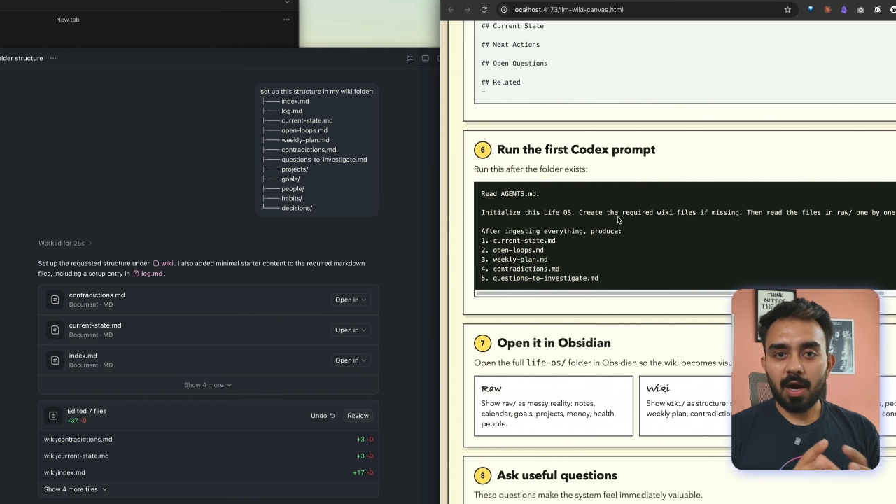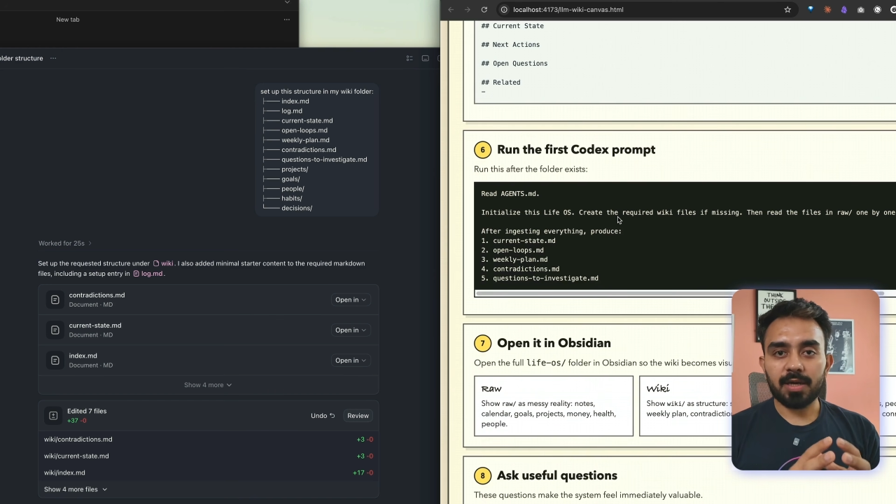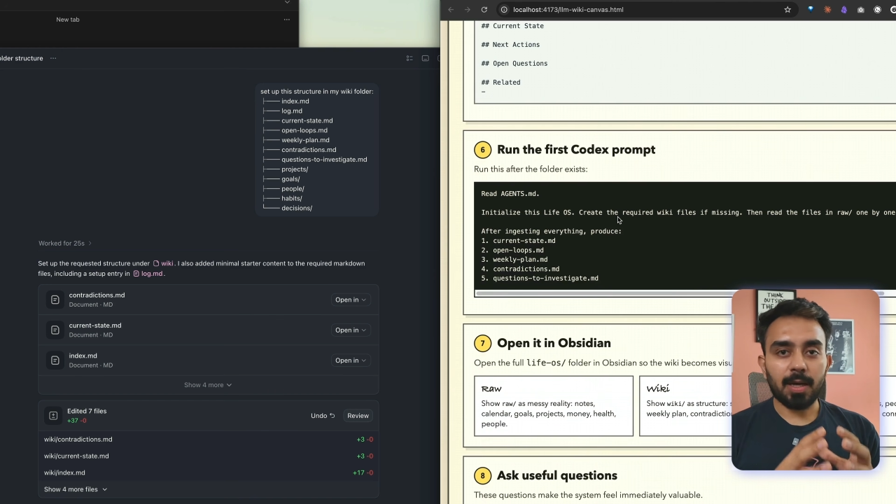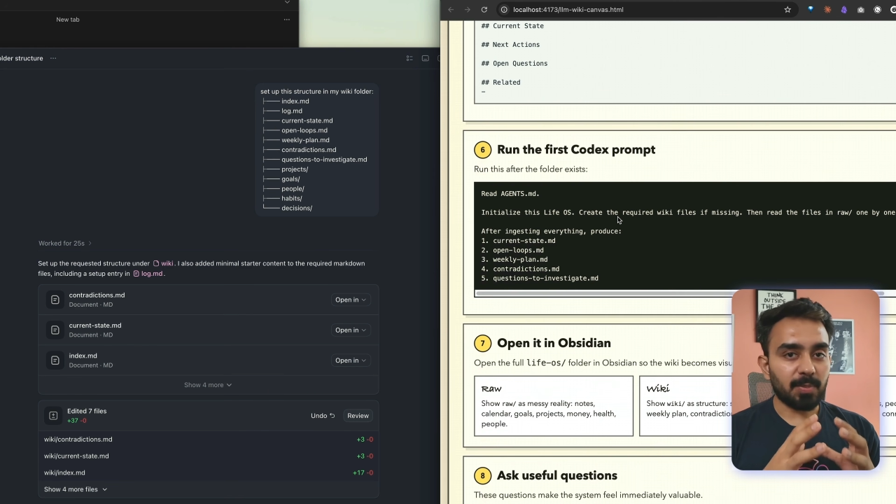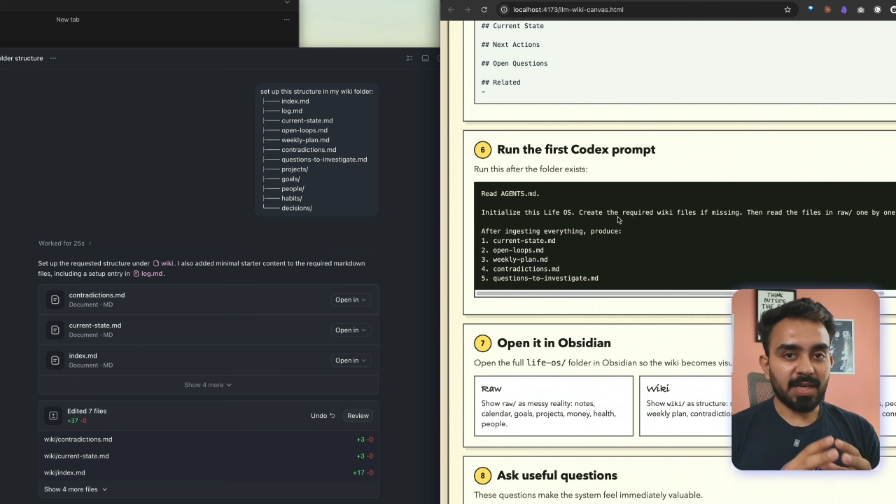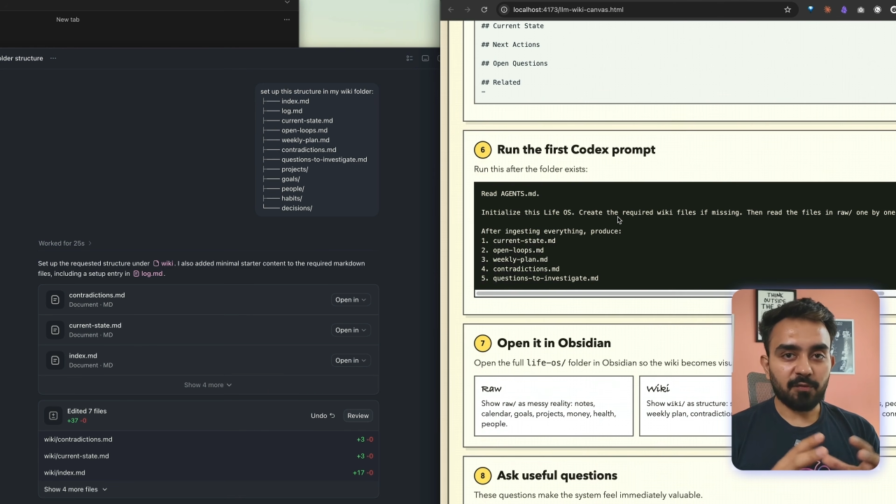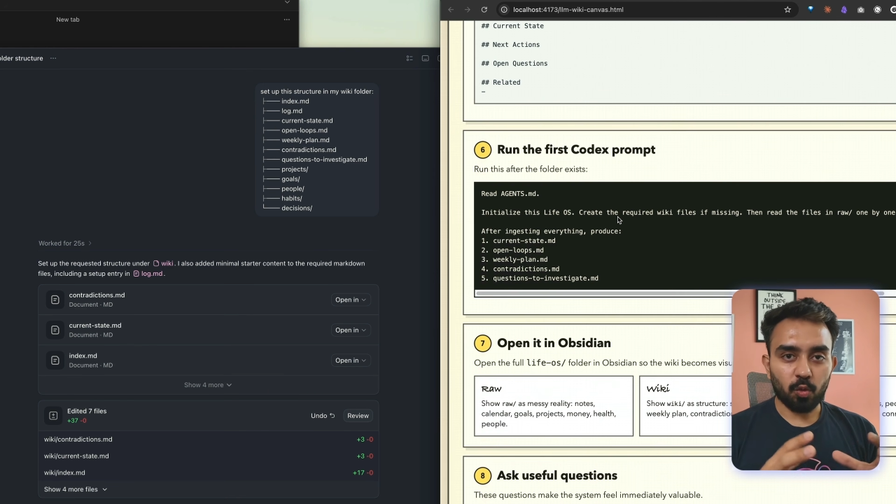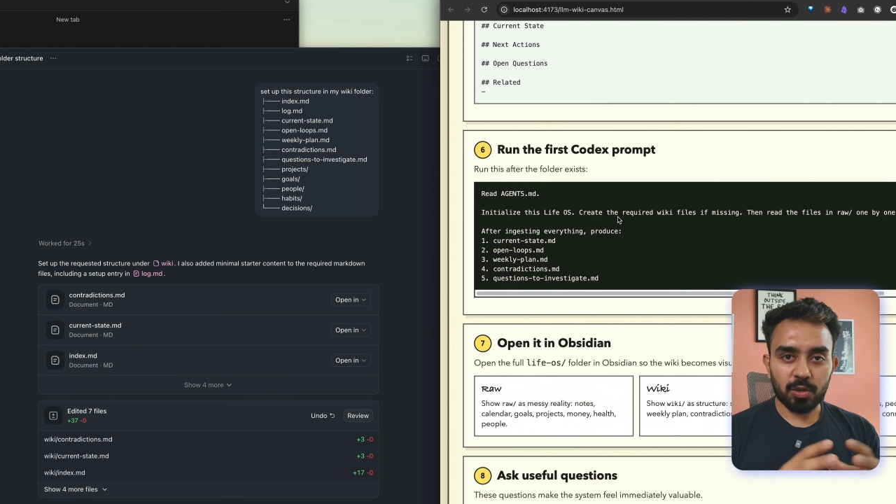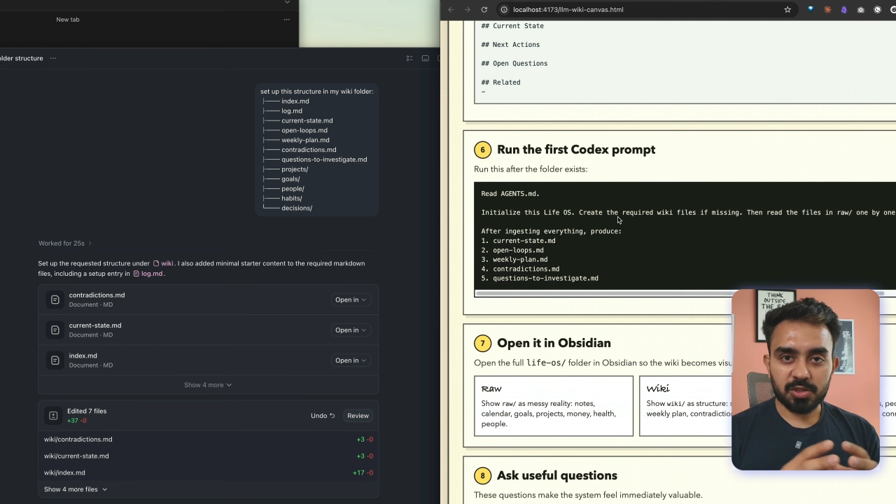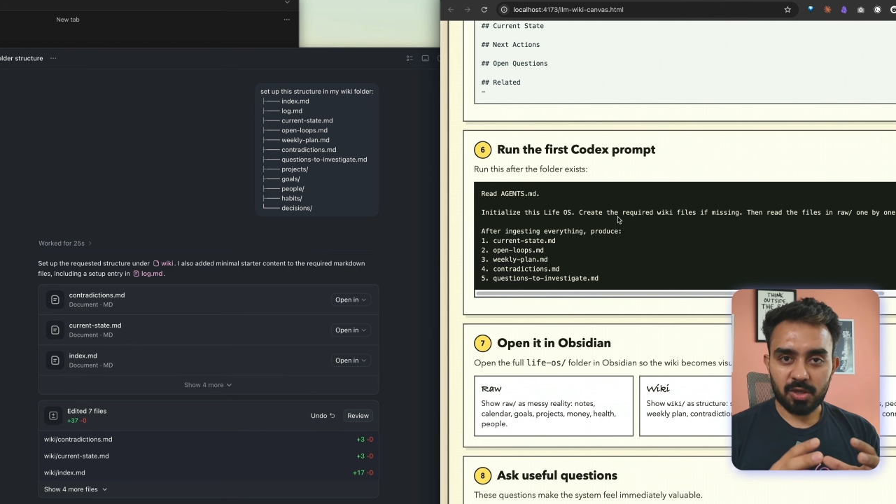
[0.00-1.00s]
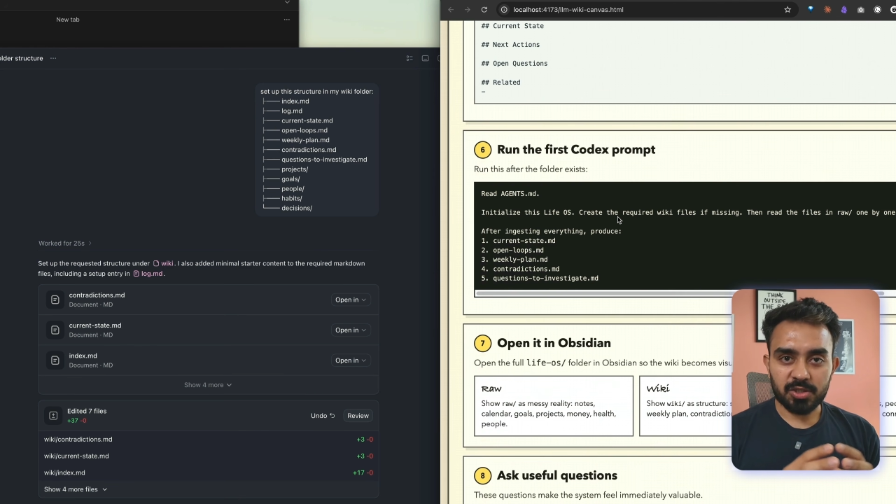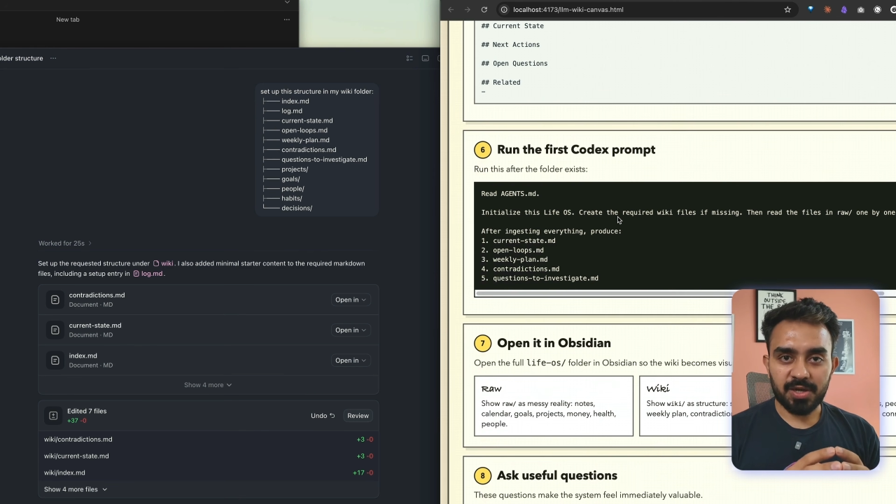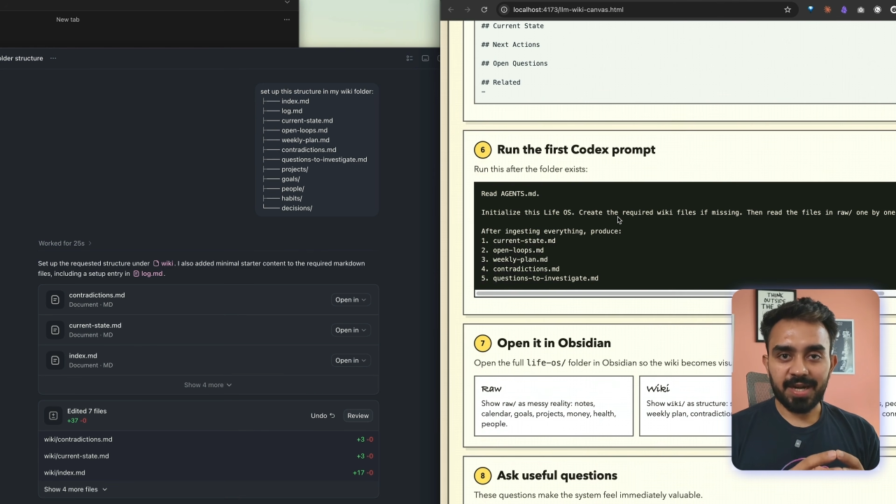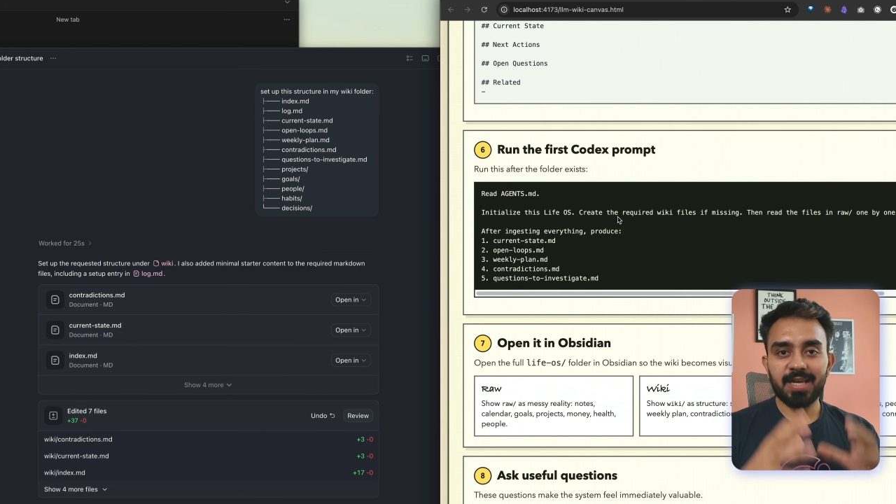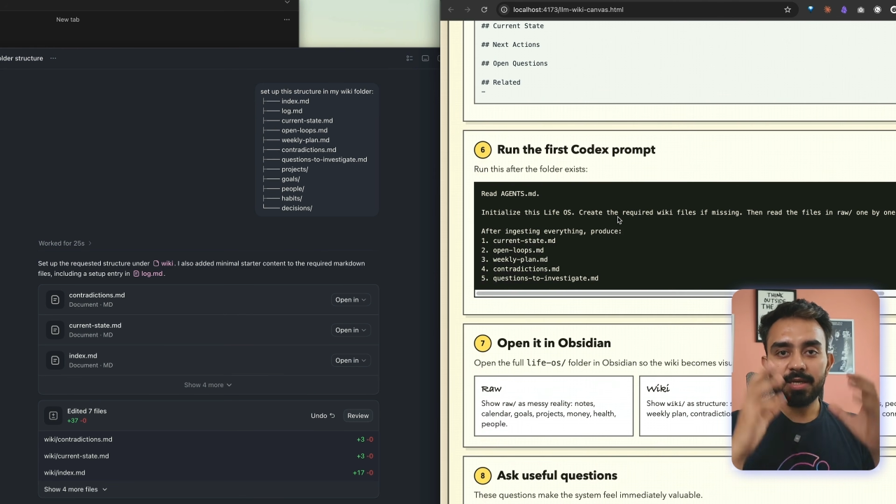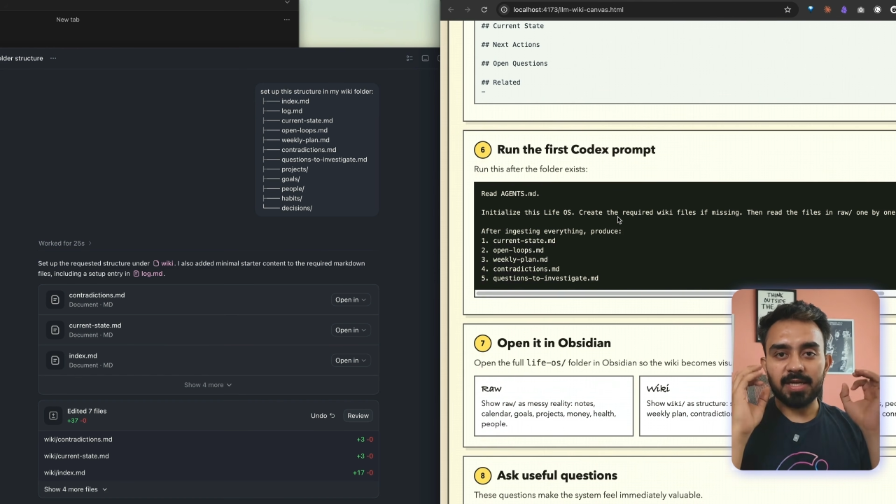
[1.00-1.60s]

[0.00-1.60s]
our complete folder structure ready,